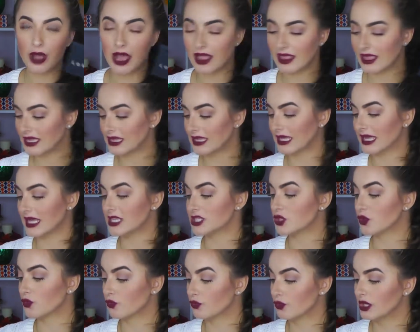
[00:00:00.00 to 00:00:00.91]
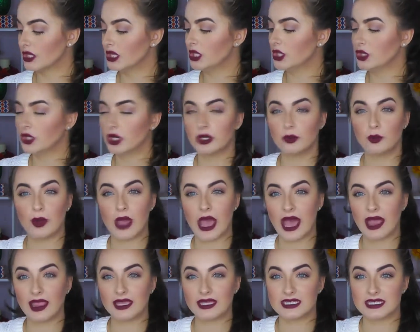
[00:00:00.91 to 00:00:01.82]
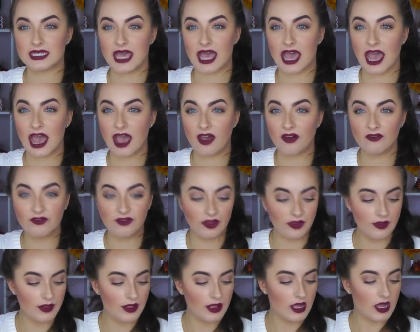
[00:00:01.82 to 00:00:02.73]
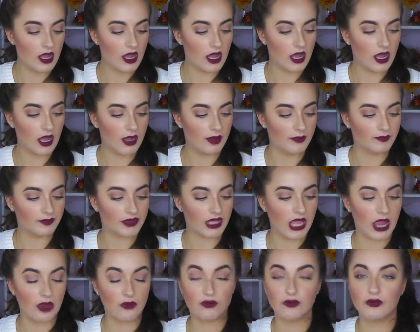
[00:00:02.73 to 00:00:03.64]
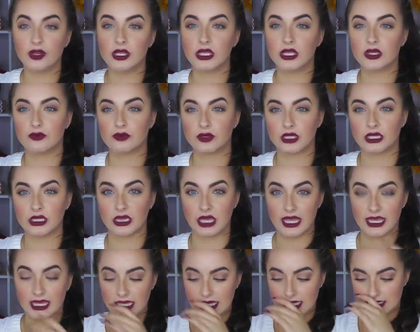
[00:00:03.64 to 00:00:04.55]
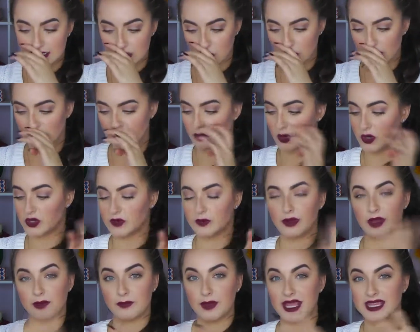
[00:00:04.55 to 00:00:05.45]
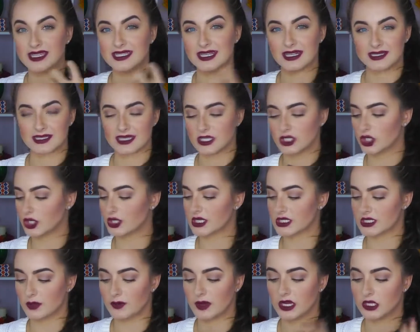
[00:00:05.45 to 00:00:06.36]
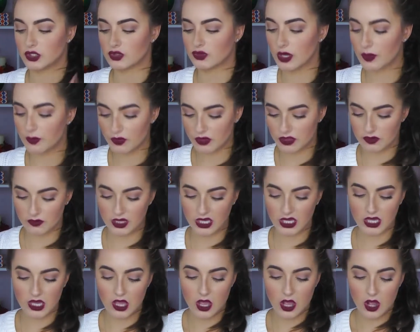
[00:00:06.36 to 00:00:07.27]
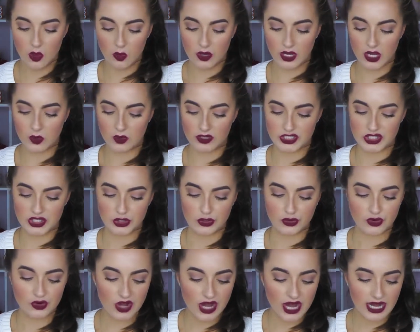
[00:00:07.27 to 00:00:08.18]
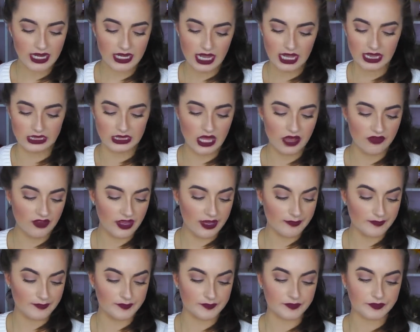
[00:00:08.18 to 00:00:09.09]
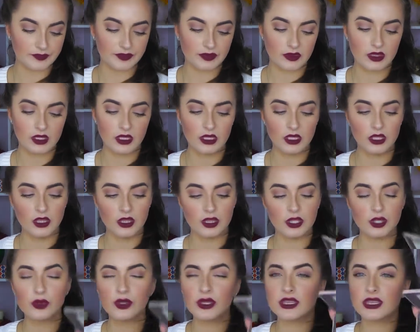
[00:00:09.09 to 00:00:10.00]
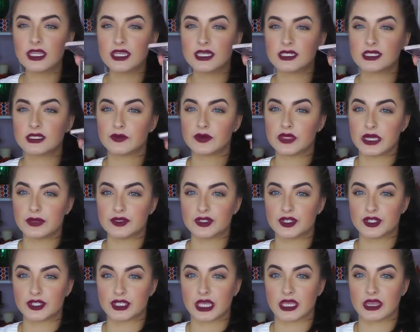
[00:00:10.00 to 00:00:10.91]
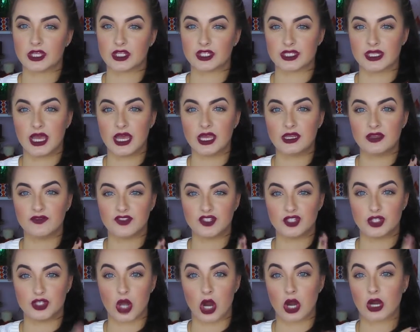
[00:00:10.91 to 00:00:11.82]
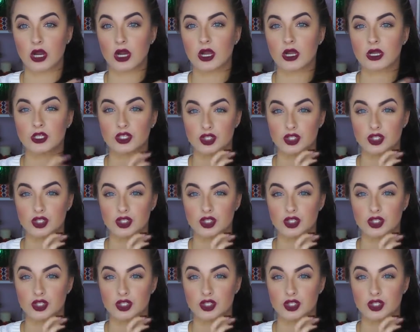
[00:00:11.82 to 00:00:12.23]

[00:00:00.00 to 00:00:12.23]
palette, like it's a really good palette to have. I really, really like it. It's one of my basics. I took this on my trip with me when I went to Ukraine. I love it. The only thing is sometimes there's not enough dark